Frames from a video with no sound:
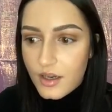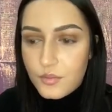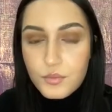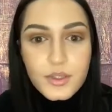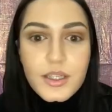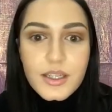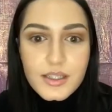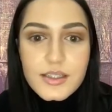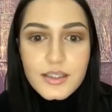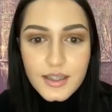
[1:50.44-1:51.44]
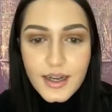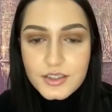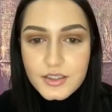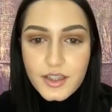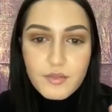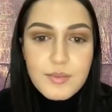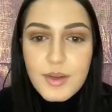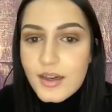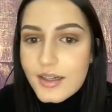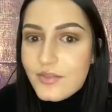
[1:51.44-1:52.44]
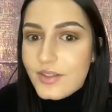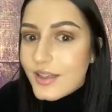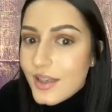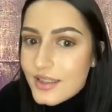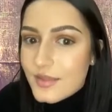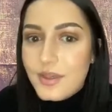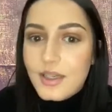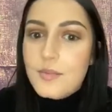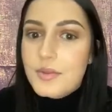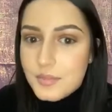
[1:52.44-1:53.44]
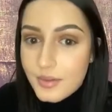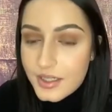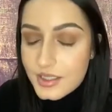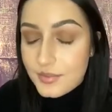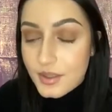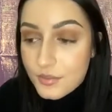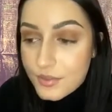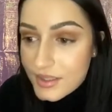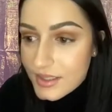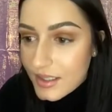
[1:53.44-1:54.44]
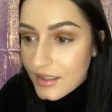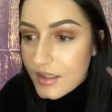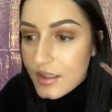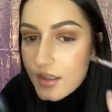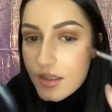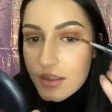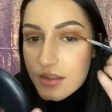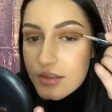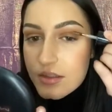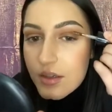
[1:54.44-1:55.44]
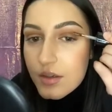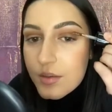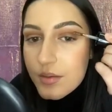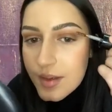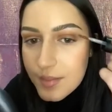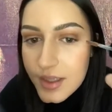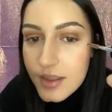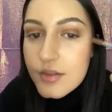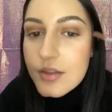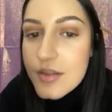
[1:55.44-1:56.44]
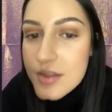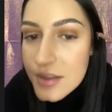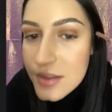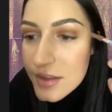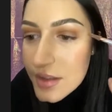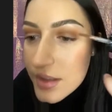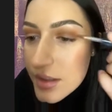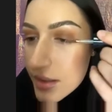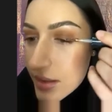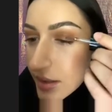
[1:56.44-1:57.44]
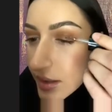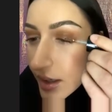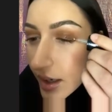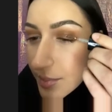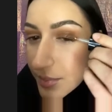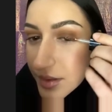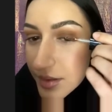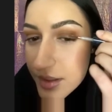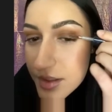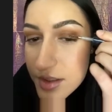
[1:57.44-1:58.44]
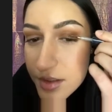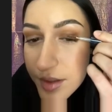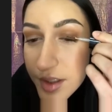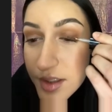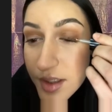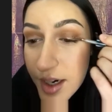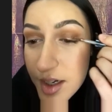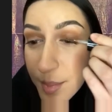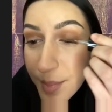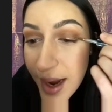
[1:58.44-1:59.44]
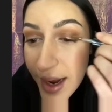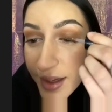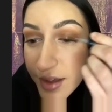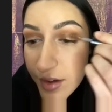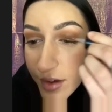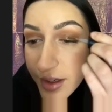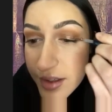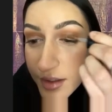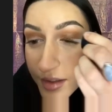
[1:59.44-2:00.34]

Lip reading: really easy actually. Like we may not even need to pick up the brush, but we'll see. So I'm gonna get a little closer. I'm literally just going to kind of pat it on.